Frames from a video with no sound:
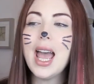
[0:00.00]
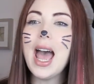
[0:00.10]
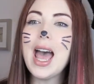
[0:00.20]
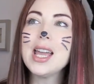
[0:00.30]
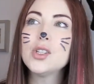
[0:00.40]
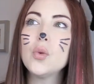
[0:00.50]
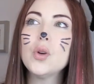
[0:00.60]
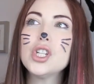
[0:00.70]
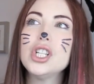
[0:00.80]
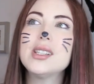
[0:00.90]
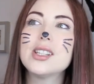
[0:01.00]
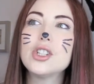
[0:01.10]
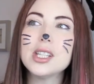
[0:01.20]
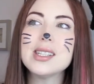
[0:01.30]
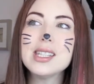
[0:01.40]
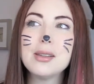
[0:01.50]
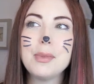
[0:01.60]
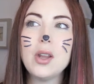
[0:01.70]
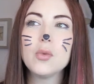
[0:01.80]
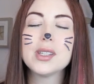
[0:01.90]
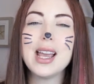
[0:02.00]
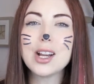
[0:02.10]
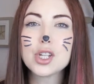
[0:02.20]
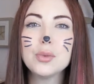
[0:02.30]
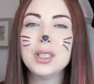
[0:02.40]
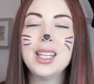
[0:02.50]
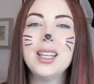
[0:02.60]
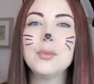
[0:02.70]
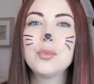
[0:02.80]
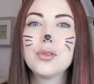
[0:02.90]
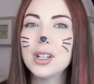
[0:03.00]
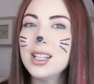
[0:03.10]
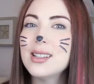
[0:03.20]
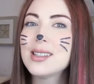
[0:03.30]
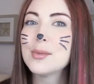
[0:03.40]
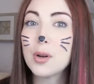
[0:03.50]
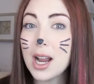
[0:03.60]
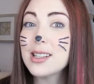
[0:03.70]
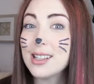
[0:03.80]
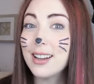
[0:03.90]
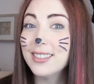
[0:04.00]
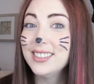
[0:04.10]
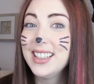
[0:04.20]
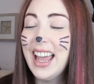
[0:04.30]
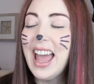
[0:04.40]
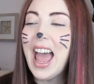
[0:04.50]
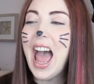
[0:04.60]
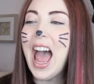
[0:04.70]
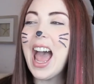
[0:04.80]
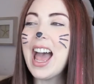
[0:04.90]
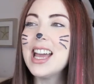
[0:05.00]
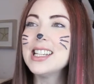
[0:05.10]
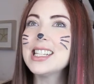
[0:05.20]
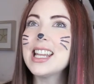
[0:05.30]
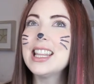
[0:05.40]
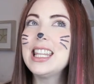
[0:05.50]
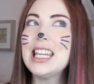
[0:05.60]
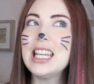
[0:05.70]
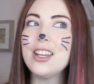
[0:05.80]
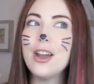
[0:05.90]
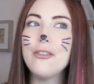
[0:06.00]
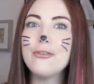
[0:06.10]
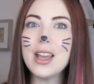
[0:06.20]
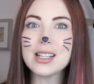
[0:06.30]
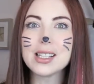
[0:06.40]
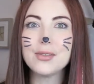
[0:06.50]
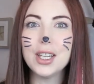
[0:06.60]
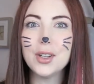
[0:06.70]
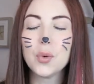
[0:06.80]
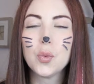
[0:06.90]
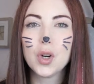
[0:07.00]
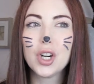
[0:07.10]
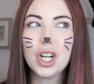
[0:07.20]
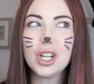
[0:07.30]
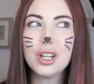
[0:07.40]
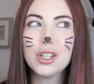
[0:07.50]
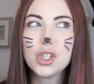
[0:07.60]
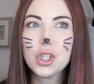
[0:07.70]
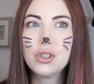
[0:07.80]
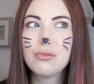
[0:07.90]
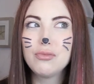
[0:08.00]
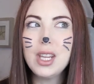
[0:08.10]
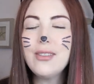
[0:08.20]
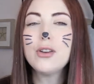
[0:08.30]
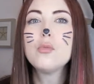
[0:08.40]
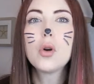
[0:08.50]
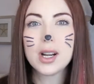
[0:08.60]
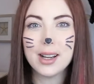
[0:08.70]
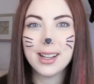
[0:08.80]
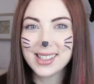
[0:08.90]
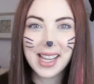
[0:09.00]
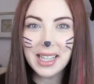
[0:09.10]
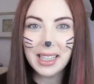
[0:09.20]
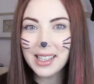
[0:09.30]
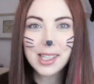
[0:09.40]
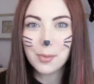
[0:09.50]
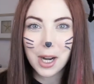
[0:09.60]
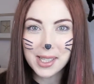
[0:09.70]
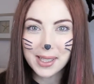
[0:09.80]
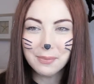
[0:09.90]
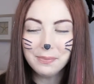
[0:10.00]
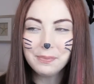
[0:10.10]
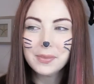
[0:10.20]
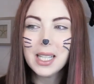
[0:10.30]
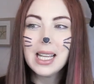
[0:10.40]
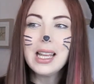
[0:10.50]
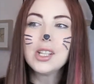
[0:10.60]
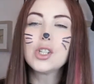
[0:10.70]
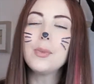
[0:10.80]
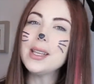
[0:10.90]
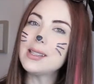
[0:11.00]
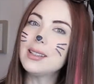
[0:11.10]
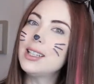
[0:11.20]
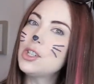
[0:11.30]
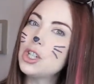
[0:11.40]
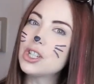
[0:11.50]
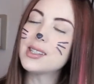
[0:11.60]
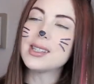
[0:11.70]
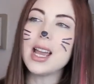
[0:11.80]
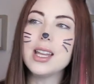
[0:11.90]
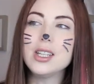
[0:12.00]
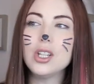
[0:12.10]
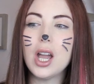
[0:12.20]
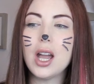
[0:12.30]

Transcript: And what she suggested to me was actually pretty surprising. And the effects of it were even more exciting and surprising. So basically, she just said